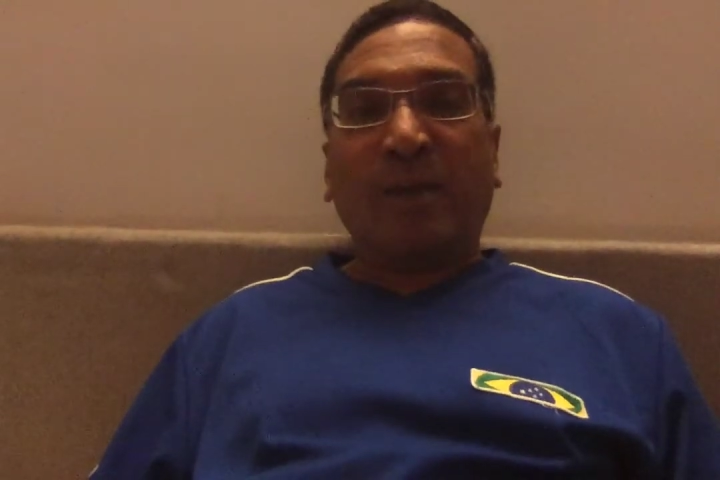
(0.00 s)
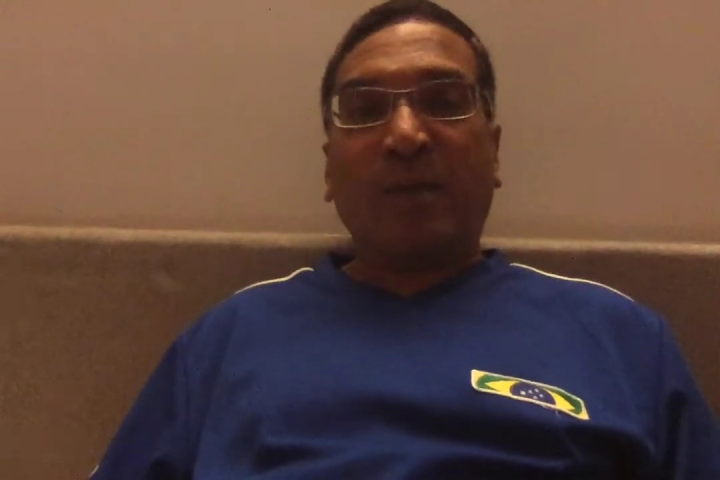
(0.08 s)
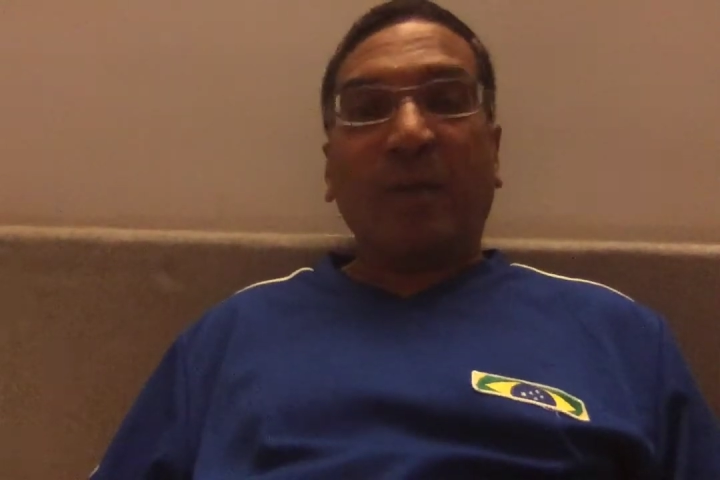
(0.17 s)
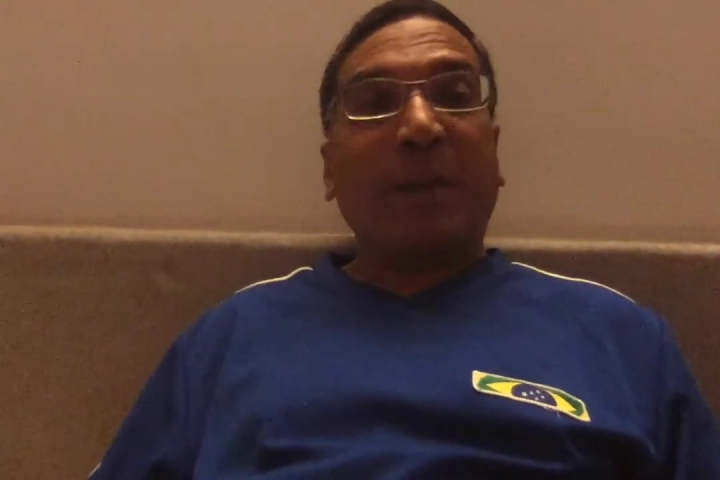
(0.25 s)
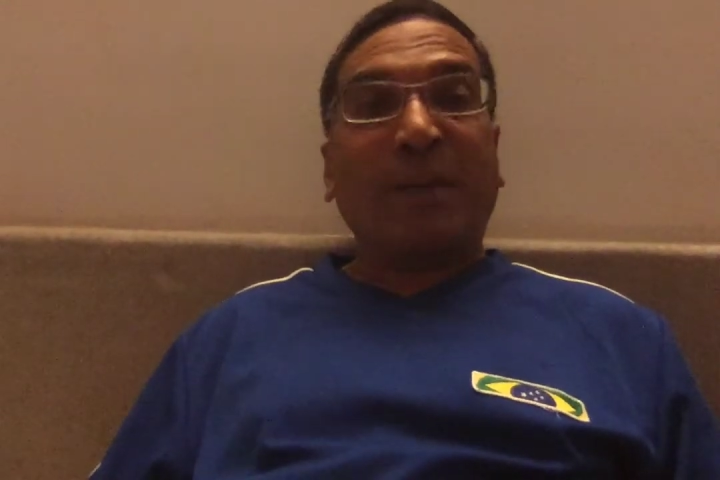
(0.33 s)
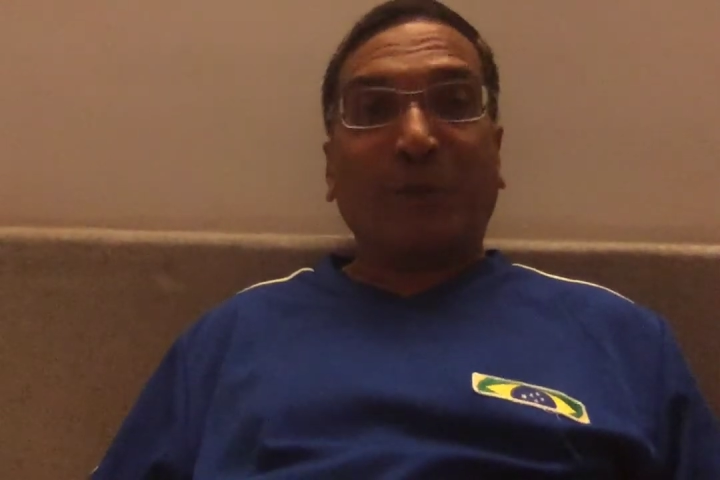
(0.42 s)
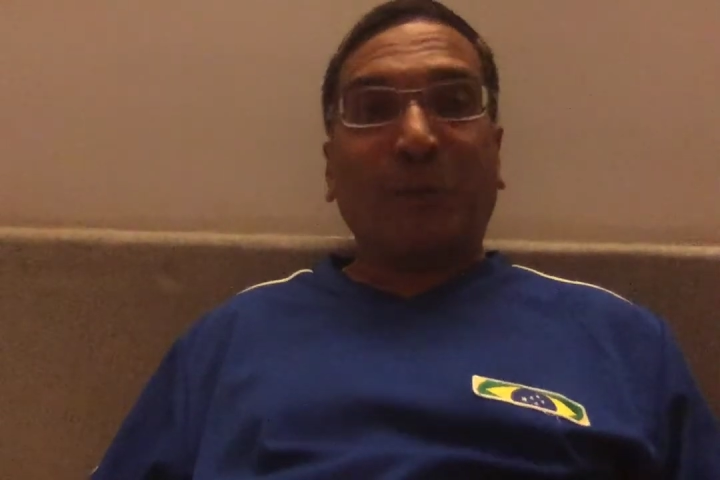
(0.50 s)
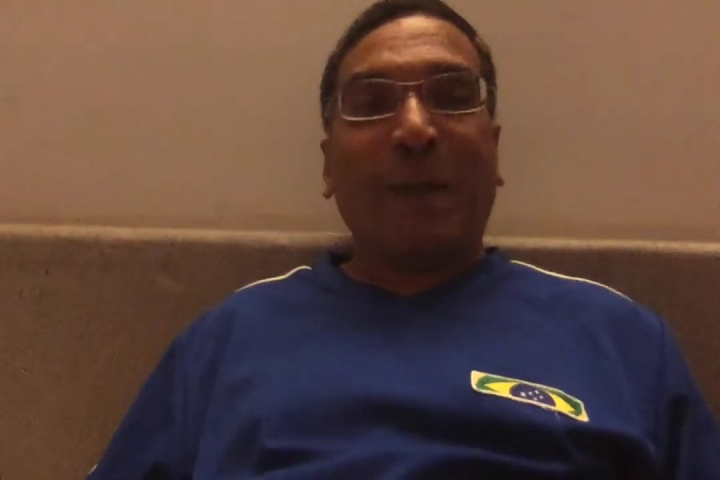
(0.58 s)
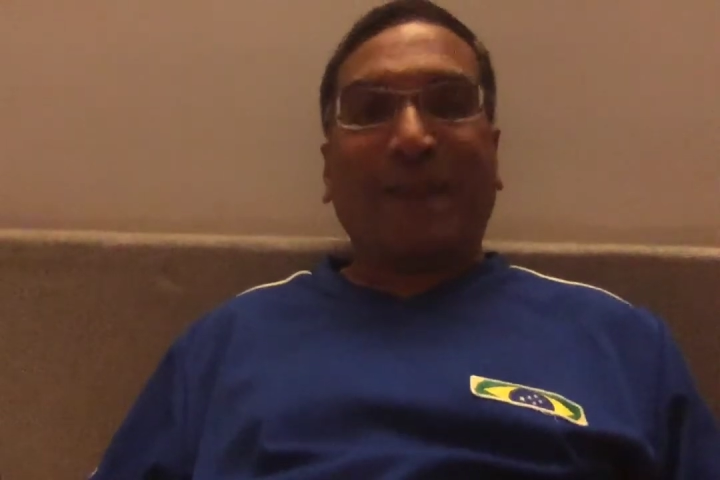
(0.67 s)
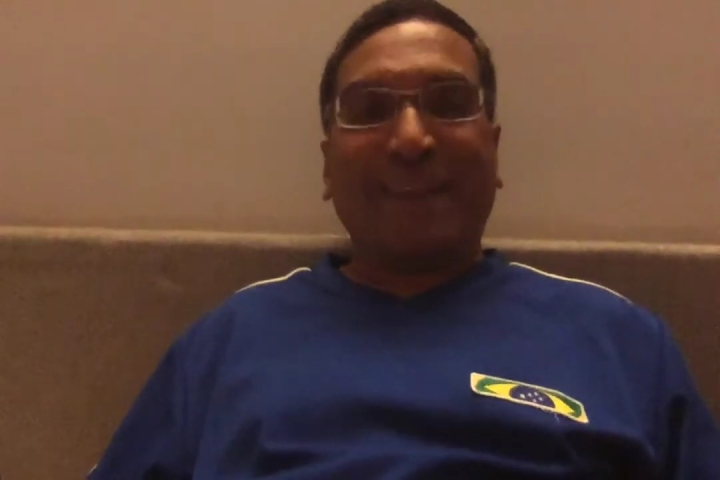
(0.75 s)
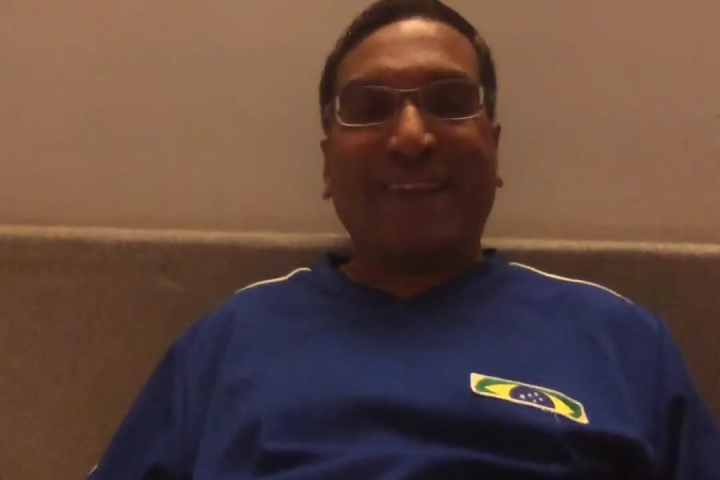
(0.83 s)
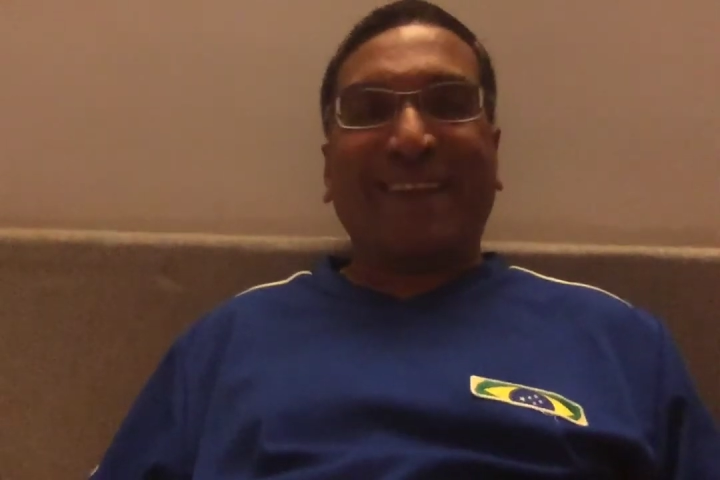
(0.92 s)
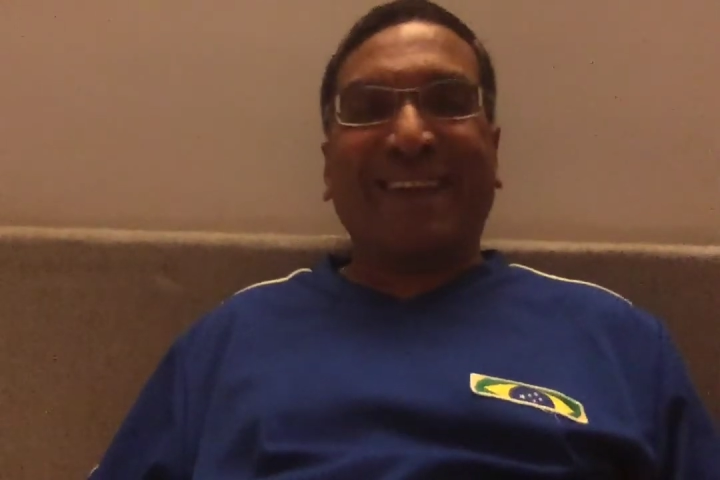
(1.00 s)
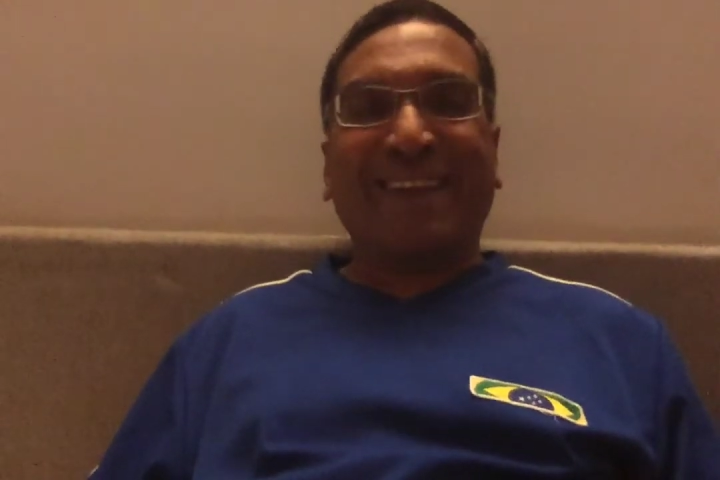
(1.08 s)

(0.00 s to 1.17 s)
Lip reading: from month to month.